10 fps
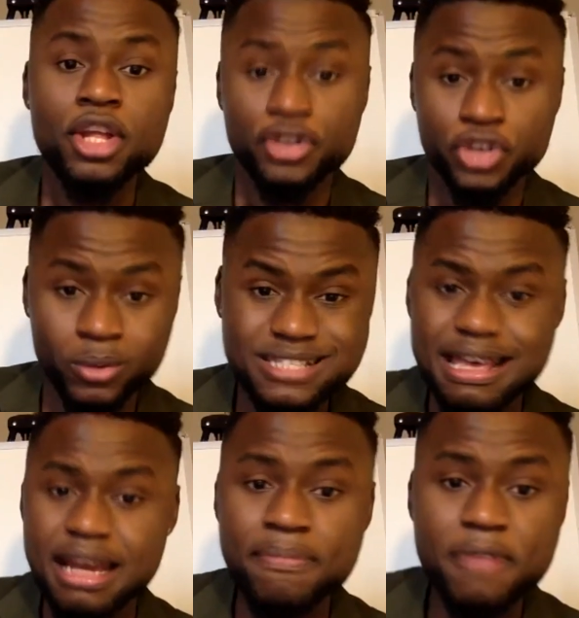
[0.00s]
Don't
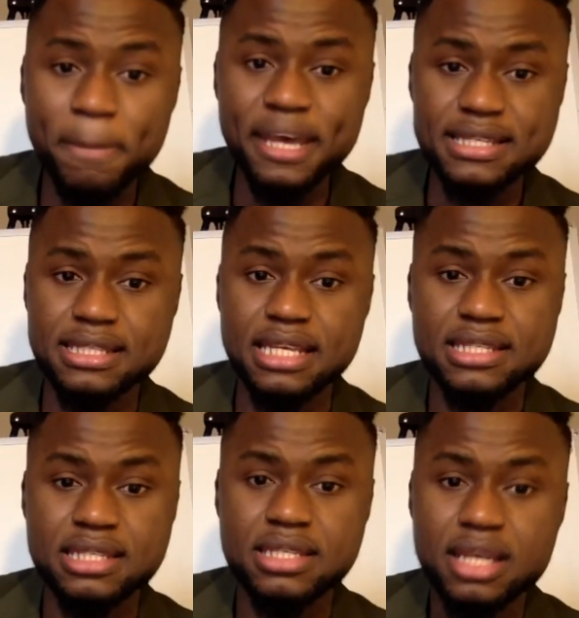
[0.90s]
sell them the
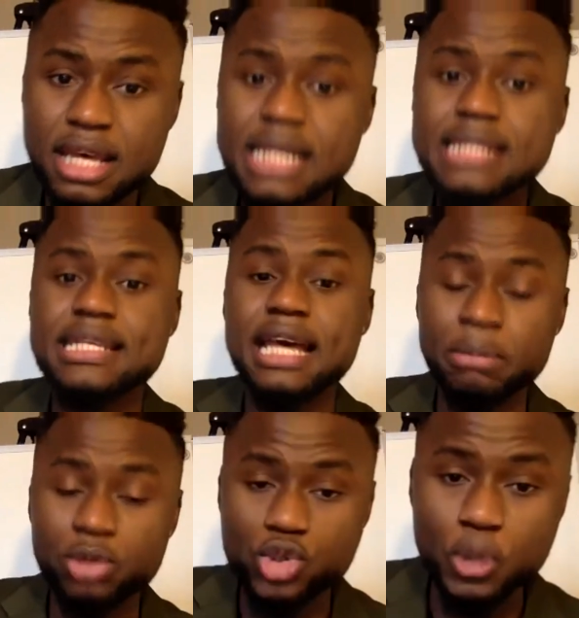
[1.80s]
business. Tell them
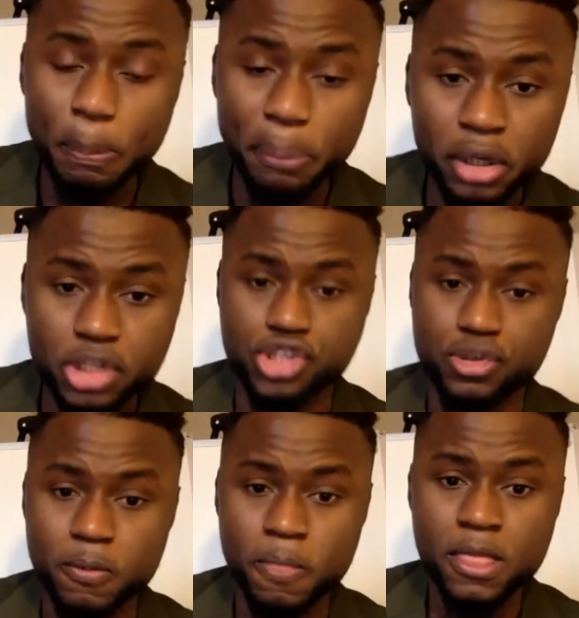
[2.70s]
to support you.
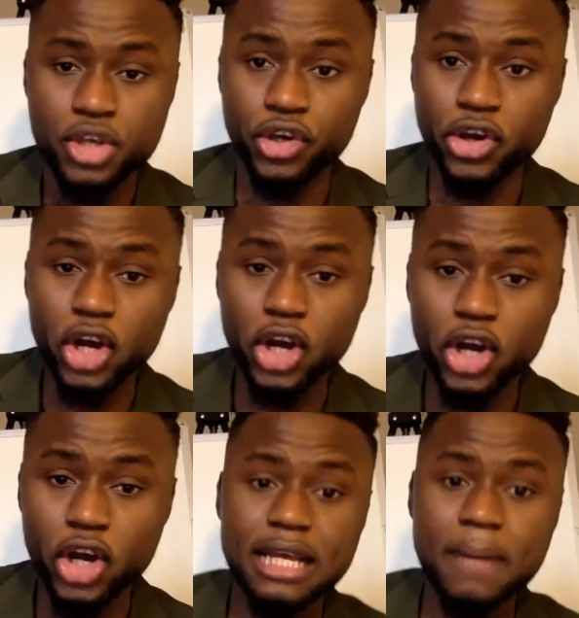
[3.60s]
You're going to
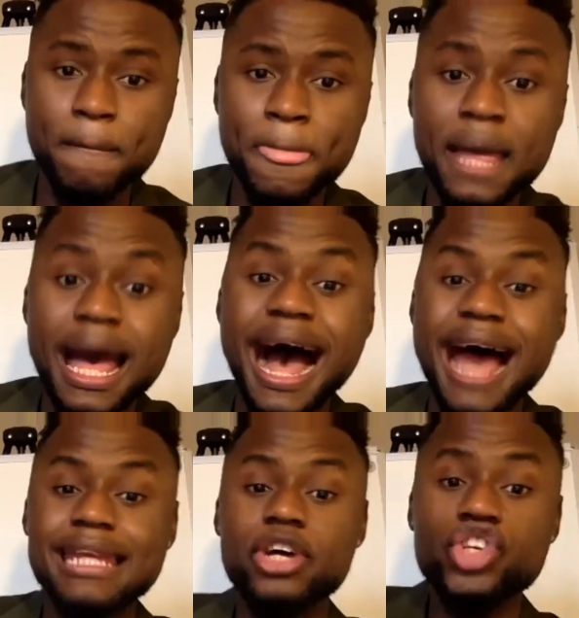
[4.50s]
call them. I
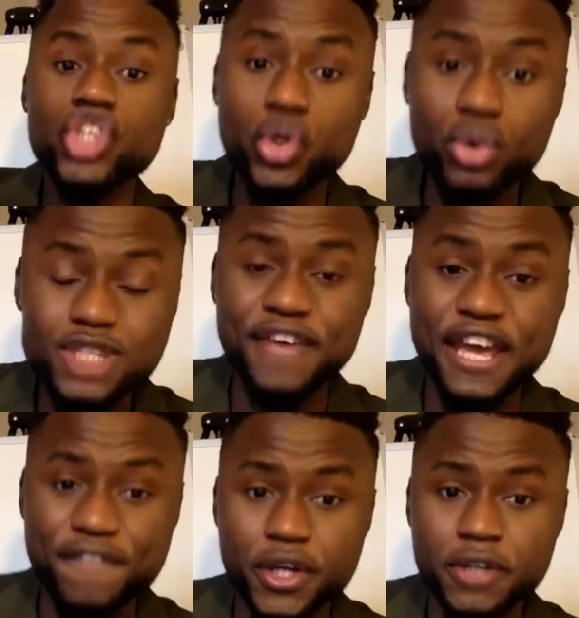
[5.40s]
need a huge
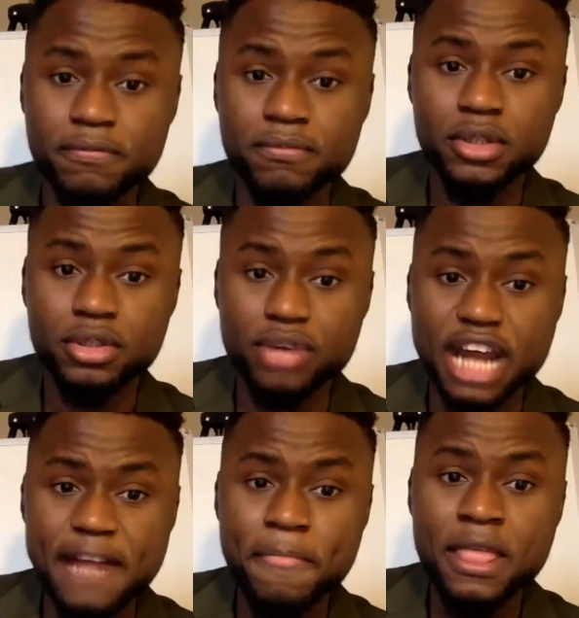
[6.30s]
favor,
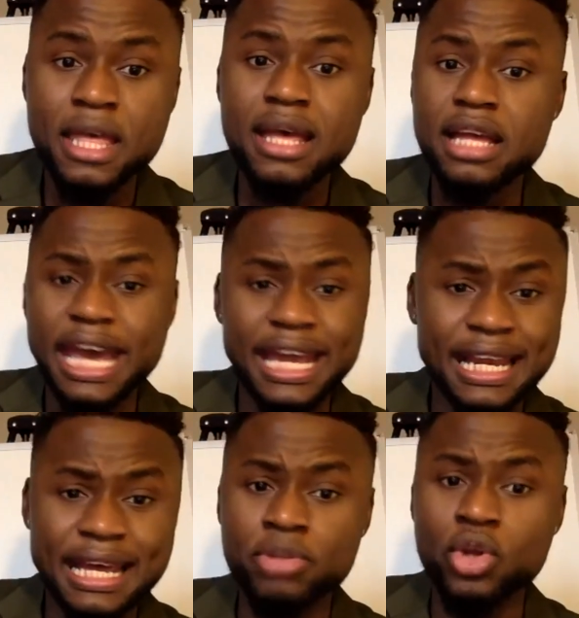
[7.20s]
right? And
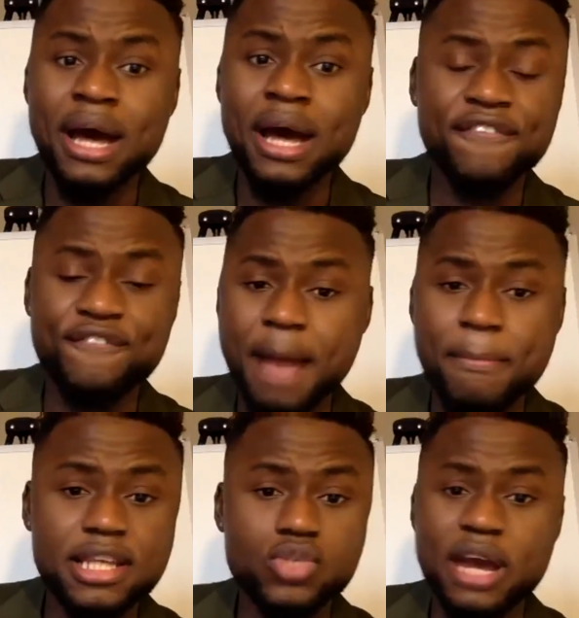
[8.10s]
let them know I need 5
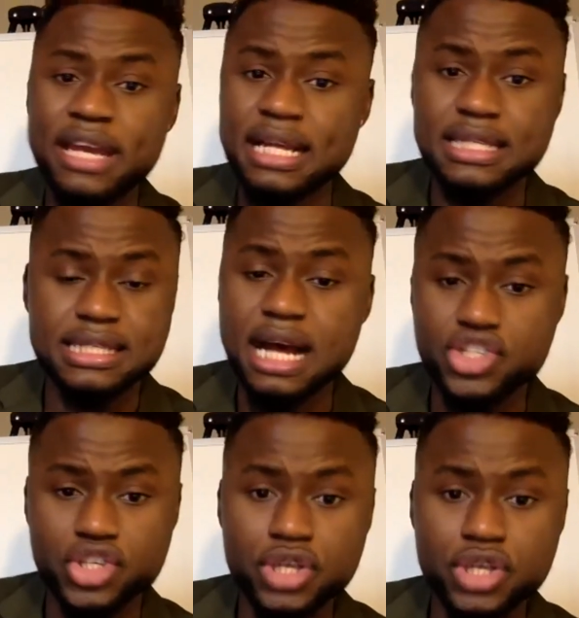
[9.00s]
minutes right now to talk
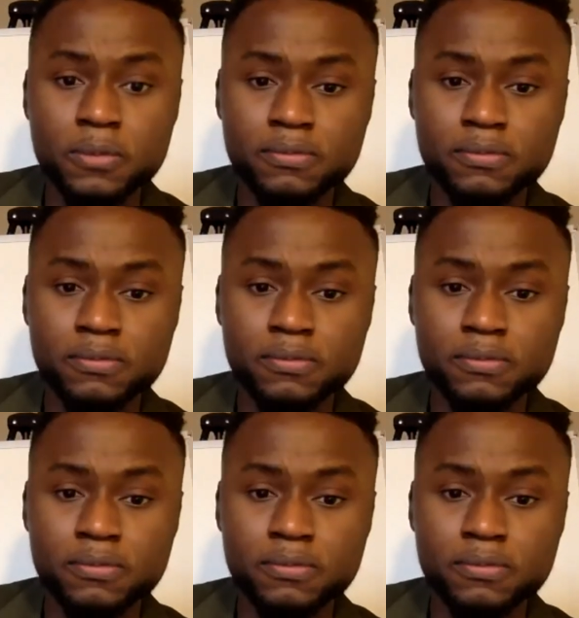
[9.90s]
to you.